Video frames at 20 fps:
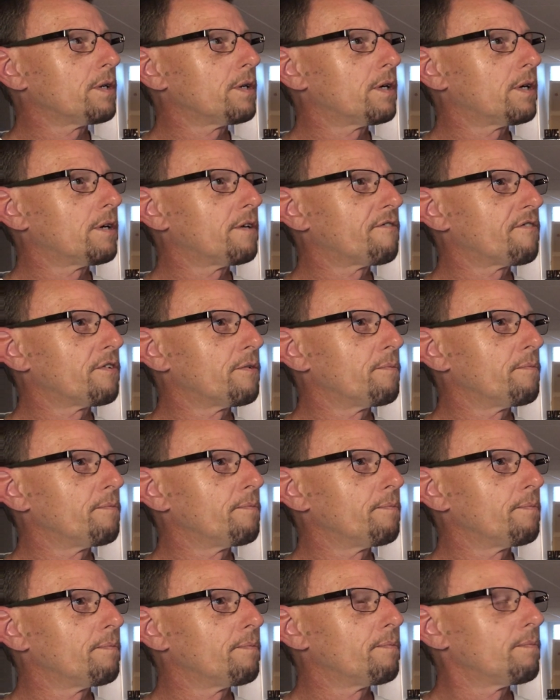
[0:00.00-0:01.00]
Uh, from
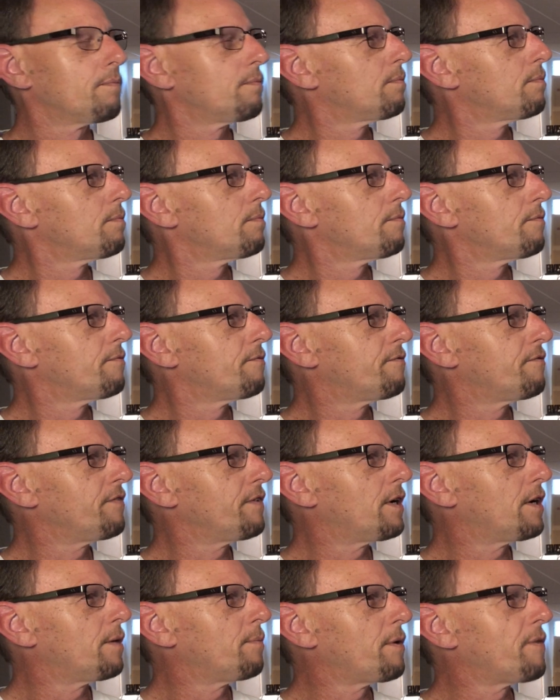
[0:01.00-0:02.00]

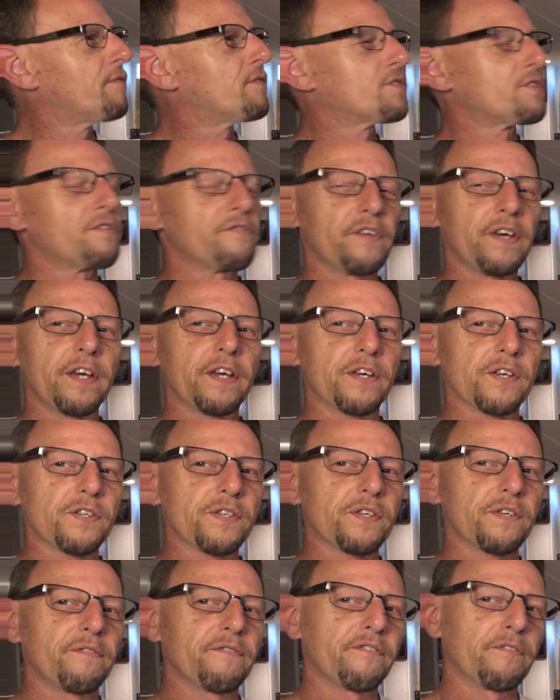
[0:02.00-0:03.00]
uh, Memphis to
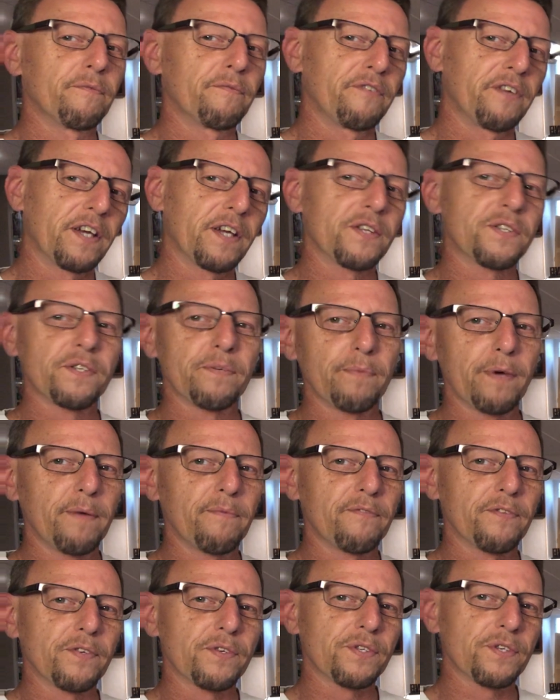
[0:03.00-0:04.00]
Vegas and from Vegas to
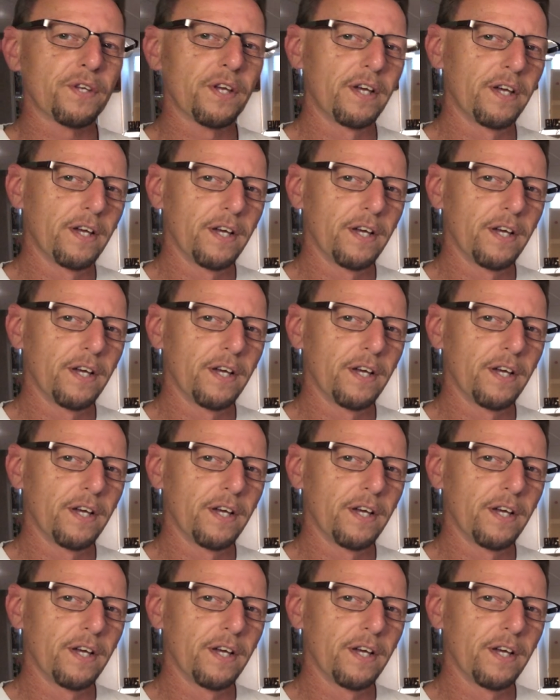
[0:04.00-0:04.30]
Memphis.